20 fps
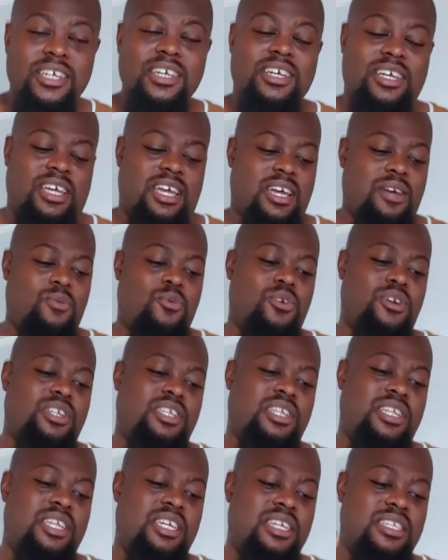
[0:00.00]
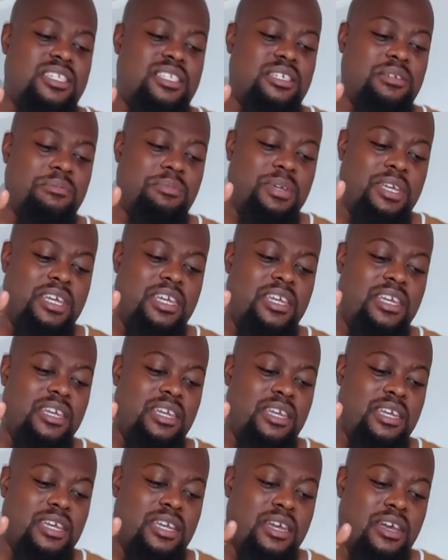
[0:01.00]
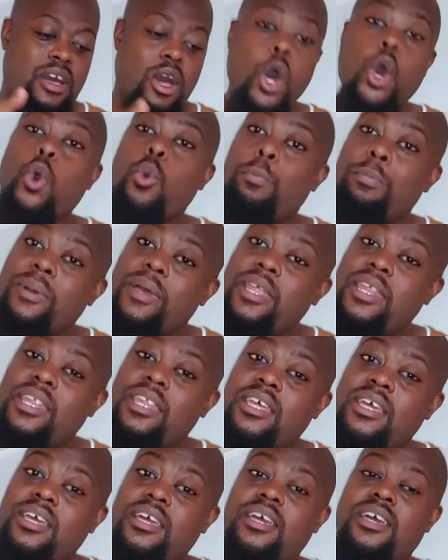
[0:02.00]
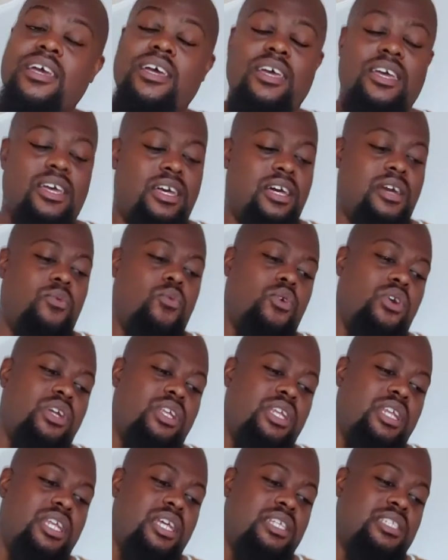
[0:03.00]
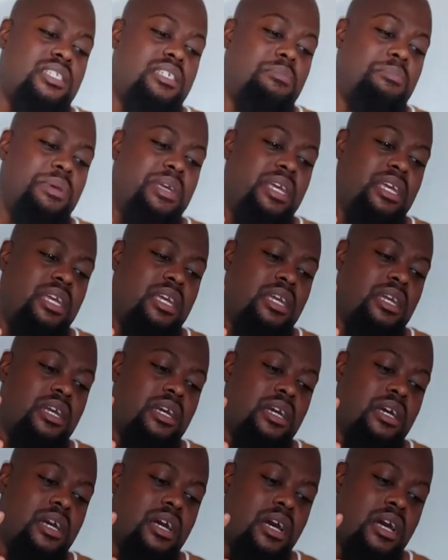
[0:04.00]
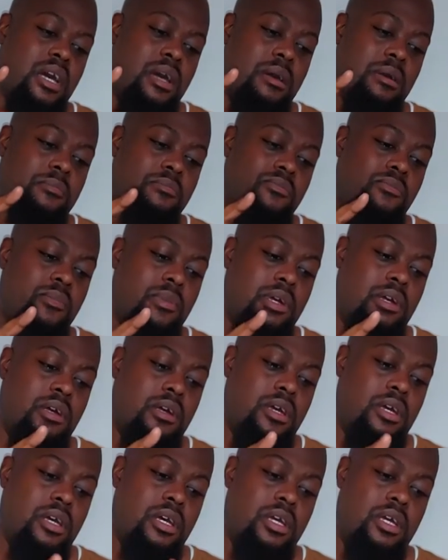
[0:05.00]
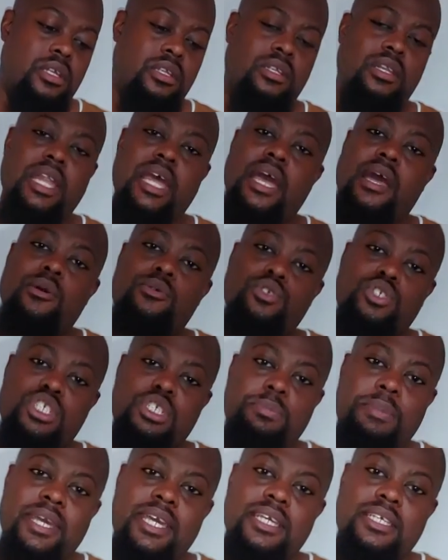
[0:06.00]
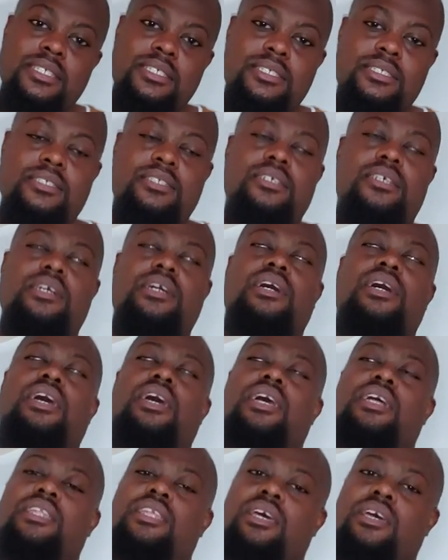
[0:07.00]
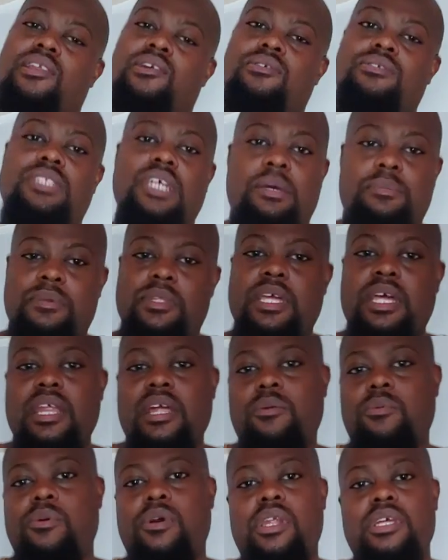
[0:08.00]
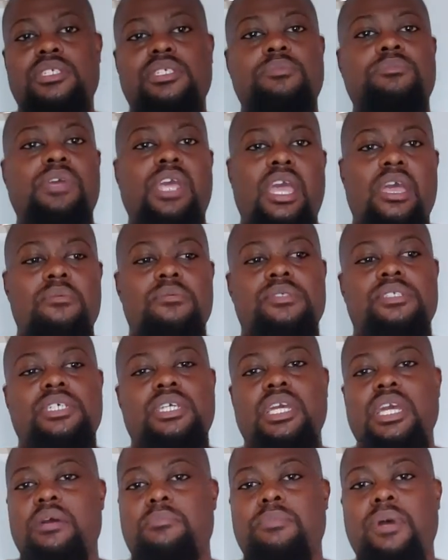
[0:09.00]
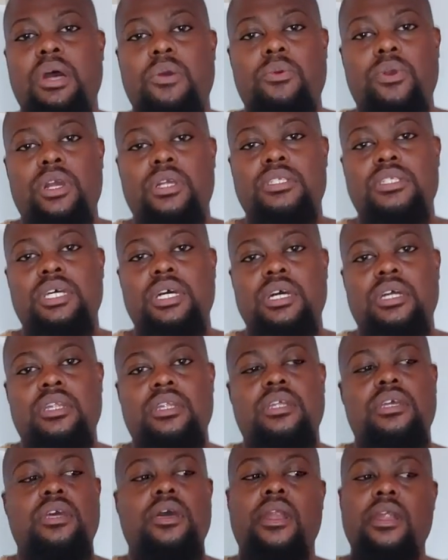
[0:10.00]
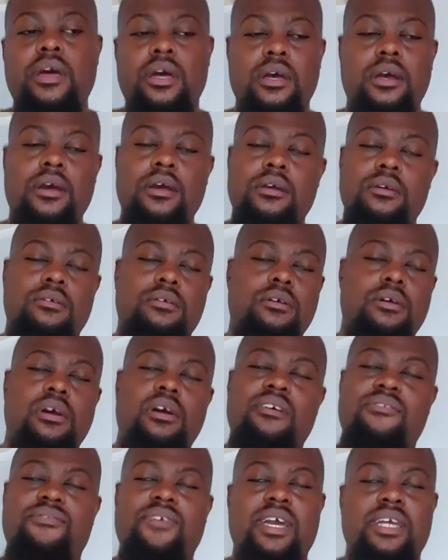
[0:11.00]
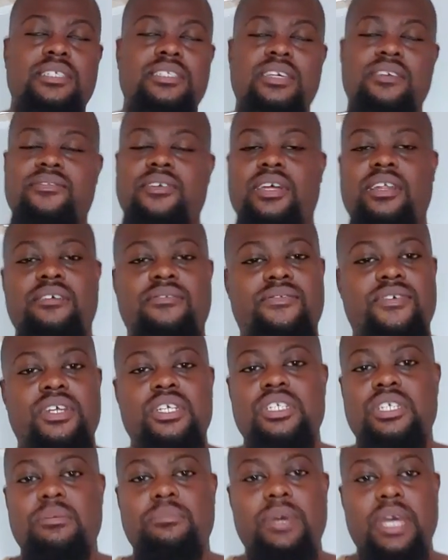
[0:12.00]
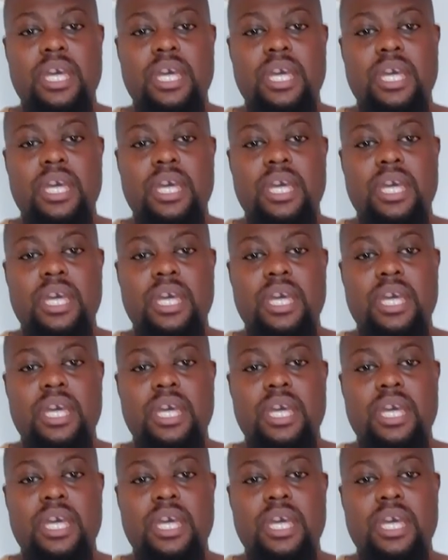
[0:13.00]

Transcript: I wanted it to be open. I wanted it to be a lounge space. And then on top of that, I wanted to be able to get my work done in a effective and efficient